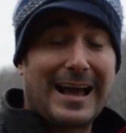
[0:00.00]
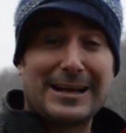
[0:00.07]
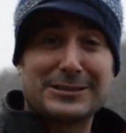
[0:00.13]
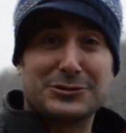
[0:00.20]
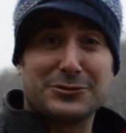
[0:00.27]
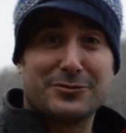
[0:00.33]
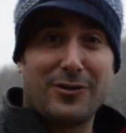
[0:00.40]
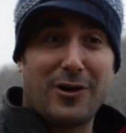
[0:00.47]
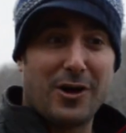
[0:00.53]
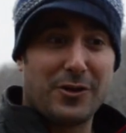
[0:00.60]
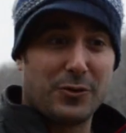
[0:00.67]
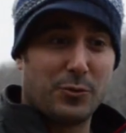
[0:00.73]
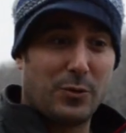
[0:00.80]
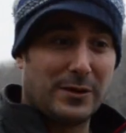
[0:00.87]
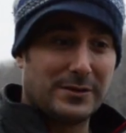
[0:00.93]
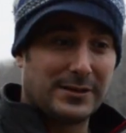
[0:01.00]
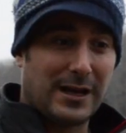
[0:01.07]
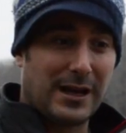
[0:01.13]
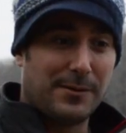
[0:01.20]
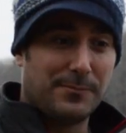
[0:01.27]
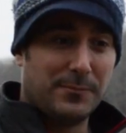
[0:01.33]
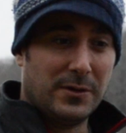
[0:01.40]
asked her father one
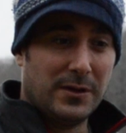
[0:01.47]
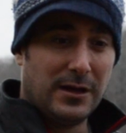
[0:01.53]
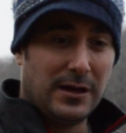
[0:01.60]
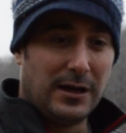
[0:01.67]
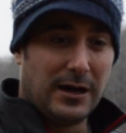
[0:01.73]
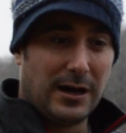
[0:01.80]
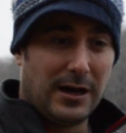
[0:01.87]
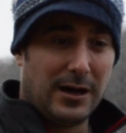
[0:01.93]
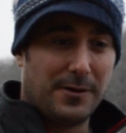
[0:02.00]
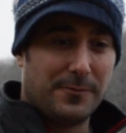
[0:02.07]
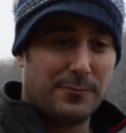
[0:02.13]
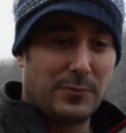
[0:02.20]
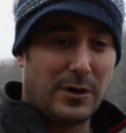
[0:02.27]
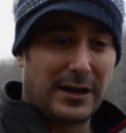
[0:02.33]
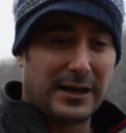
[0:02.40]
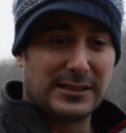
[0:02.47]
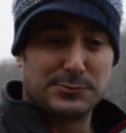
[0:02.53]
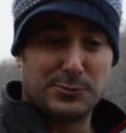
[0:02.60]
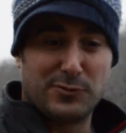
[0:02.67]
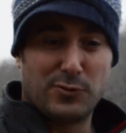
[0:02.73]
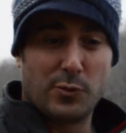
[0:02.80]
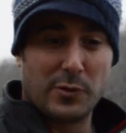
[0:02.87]
time, I guess
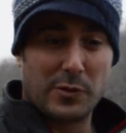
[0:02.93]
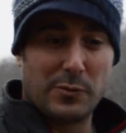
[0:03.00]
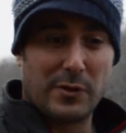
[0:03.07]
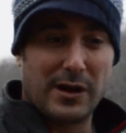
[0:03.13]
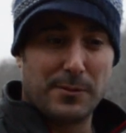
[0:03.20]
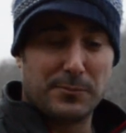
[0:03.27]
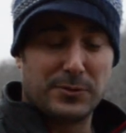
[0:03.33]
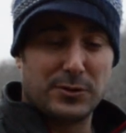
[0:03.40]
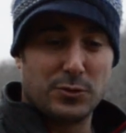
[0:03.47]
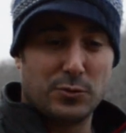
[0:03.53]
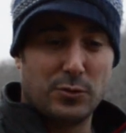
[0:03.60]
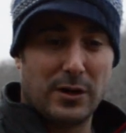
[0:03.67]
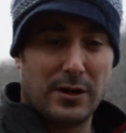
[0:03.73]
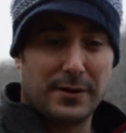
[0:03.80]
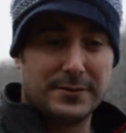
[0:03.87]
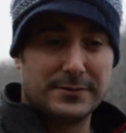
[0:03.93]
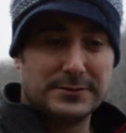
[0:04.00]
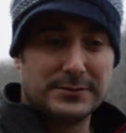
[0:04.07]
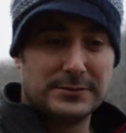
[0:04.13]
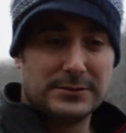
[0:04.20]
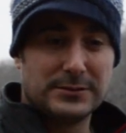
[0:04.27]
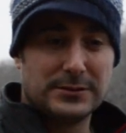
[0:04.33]
before we went up to
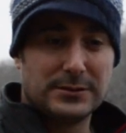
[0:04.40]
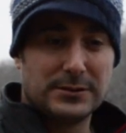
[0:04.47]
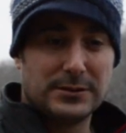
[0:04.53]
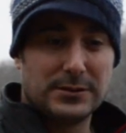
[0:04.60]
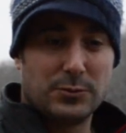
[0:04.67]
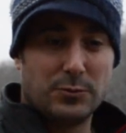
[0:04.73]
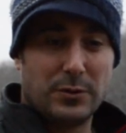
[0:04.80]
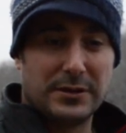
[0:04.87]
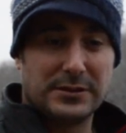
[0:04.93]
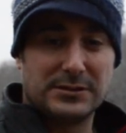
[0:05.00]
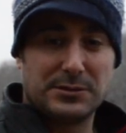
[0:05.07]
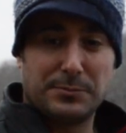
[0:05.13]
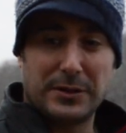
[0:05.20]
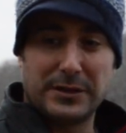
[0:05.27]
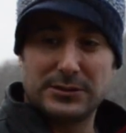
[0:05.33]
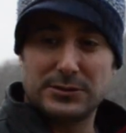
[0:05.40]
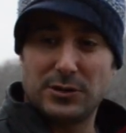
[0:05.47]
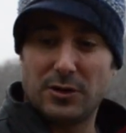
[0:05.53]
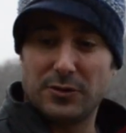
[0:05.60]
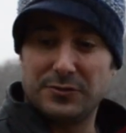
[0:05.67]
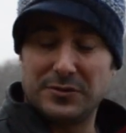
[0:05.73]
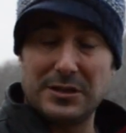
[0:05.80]
what is the place
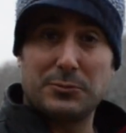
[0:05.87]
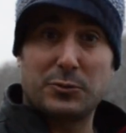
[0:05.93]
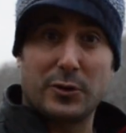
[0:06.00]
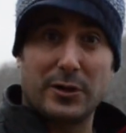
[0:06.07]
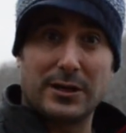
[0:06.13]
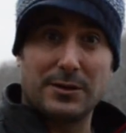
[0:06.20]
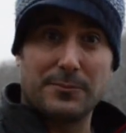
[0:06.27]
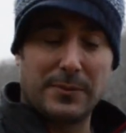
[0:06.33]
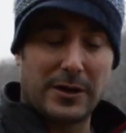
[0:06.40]
called, Deep Creek in